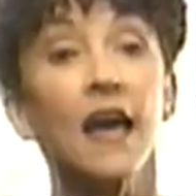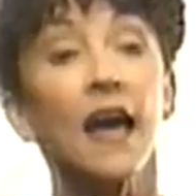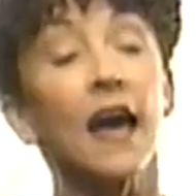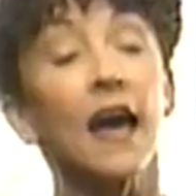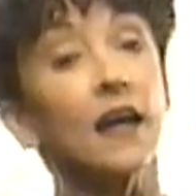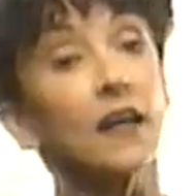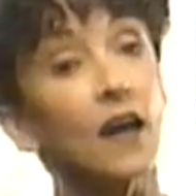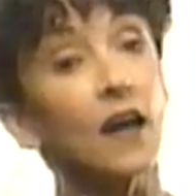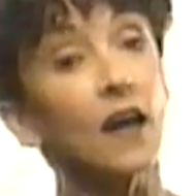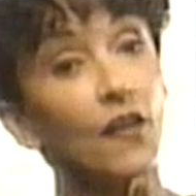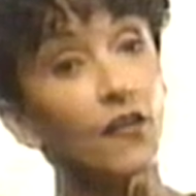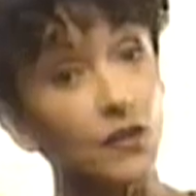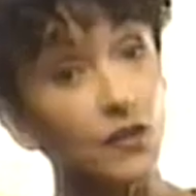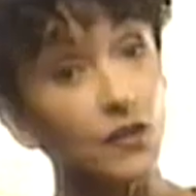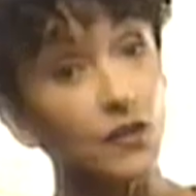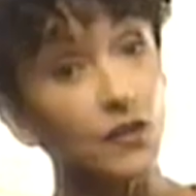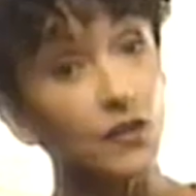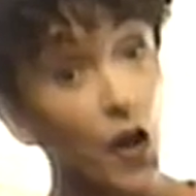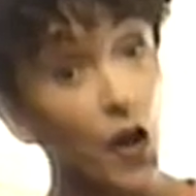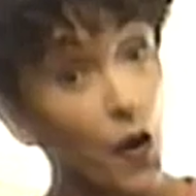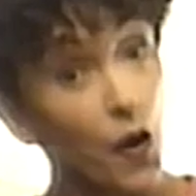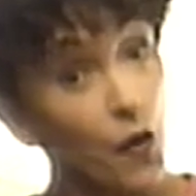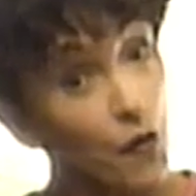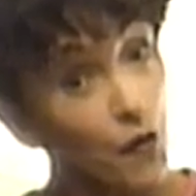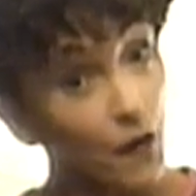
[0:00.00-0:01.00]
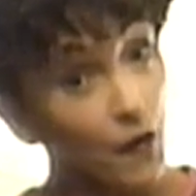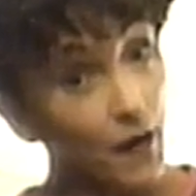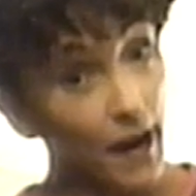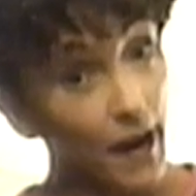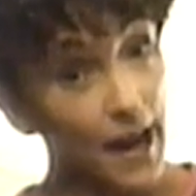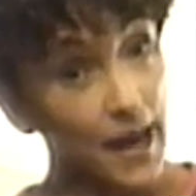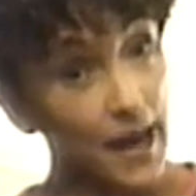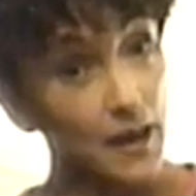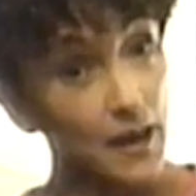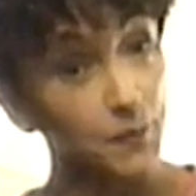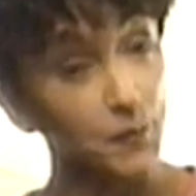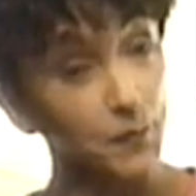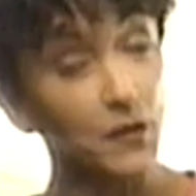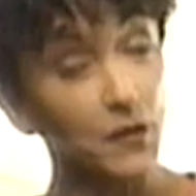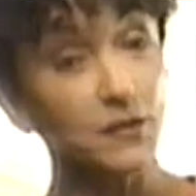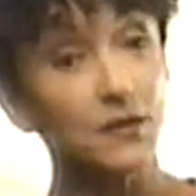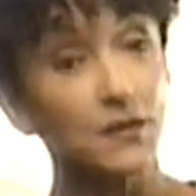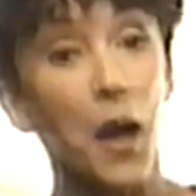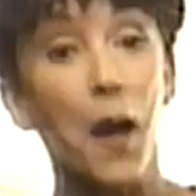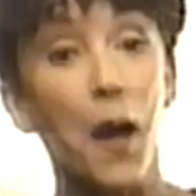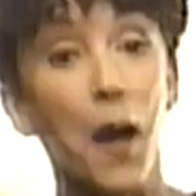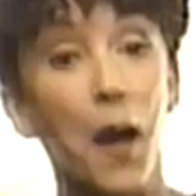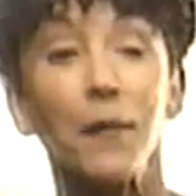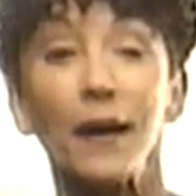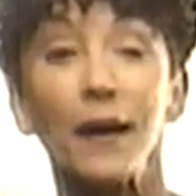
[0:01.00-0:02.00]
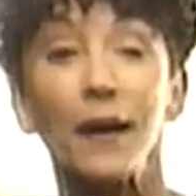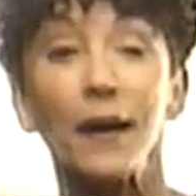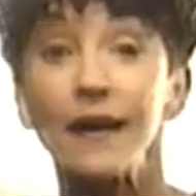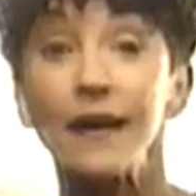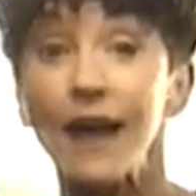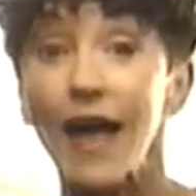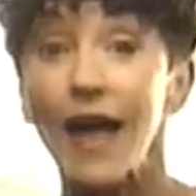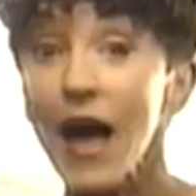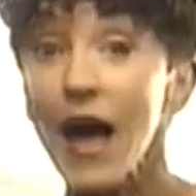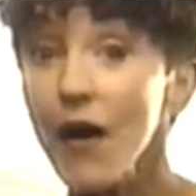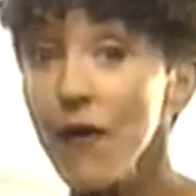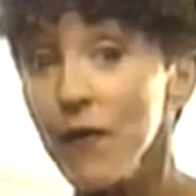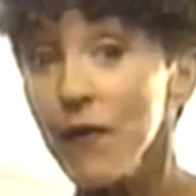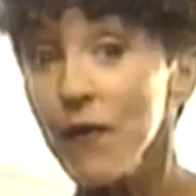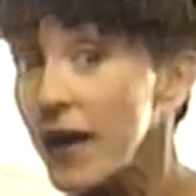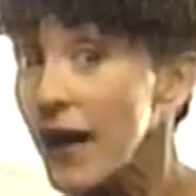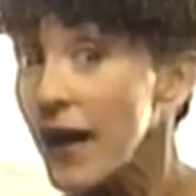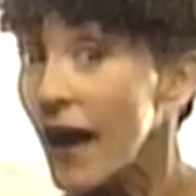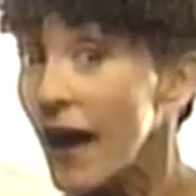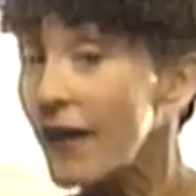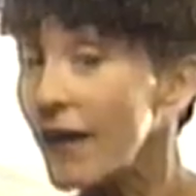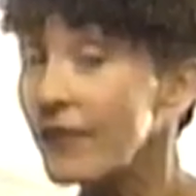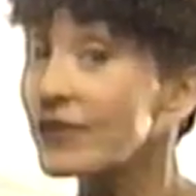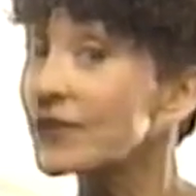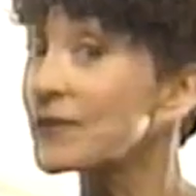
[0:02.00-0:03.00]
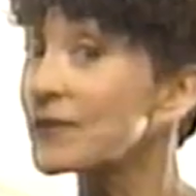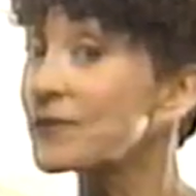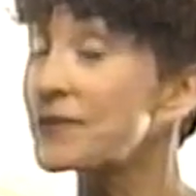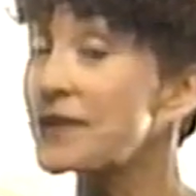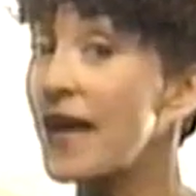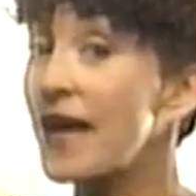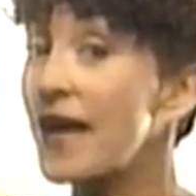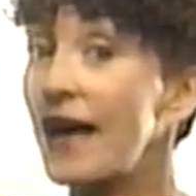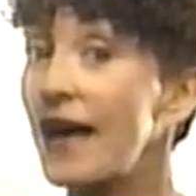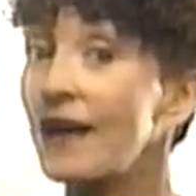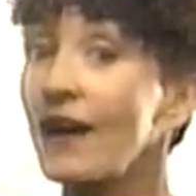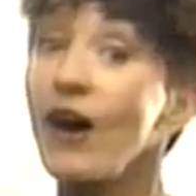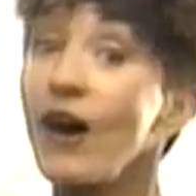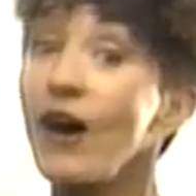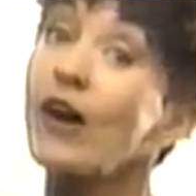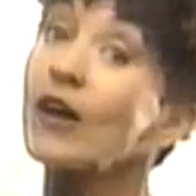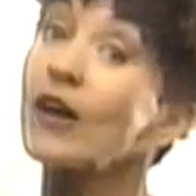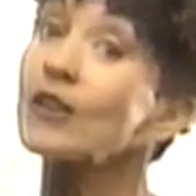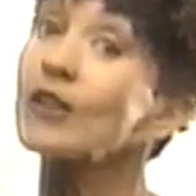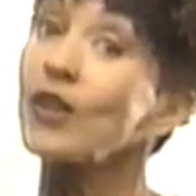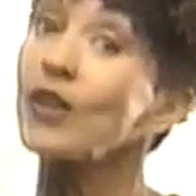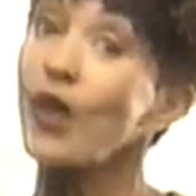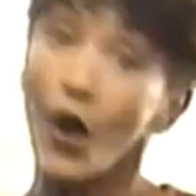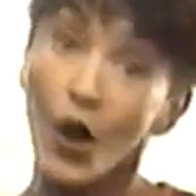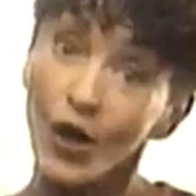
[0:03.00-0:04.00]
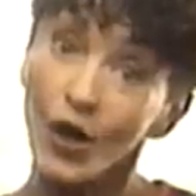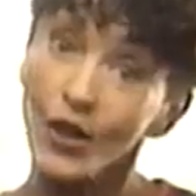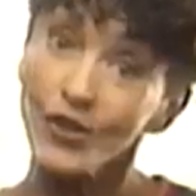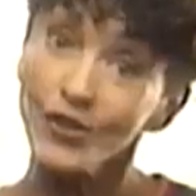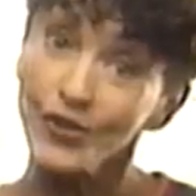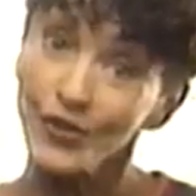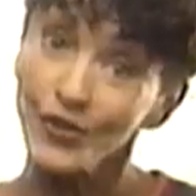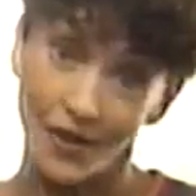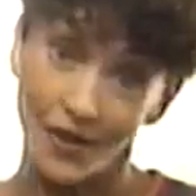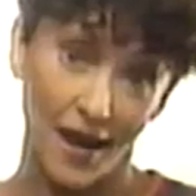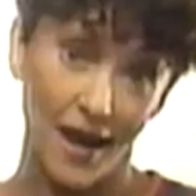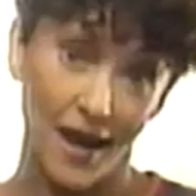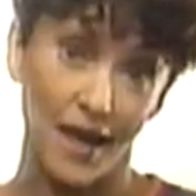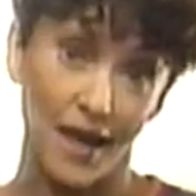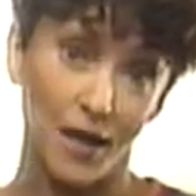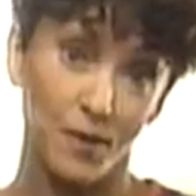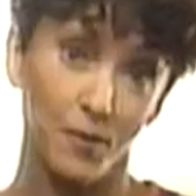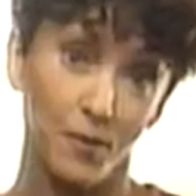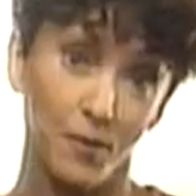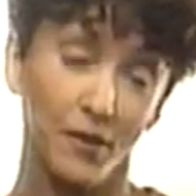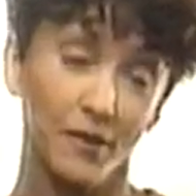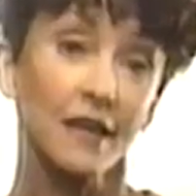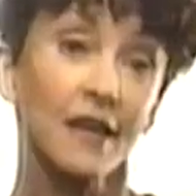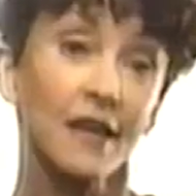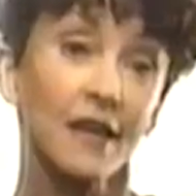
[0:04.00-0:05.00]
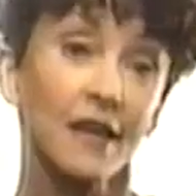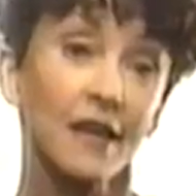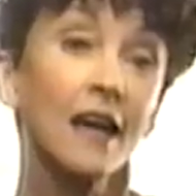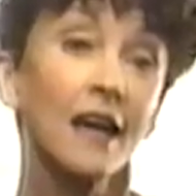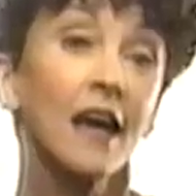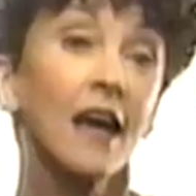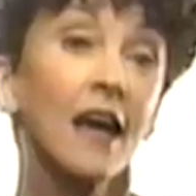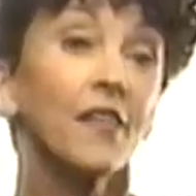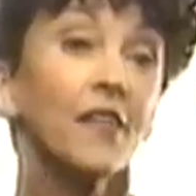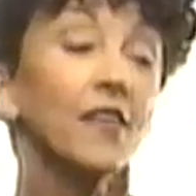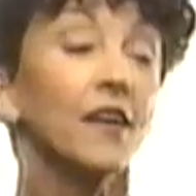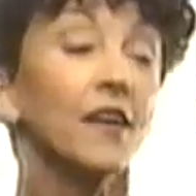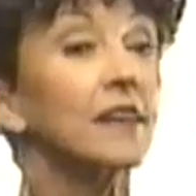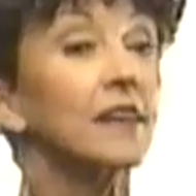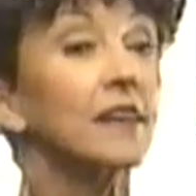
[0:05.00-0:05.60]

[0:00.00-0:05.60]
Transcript: and other lower animals, but now we have some data on larger animals the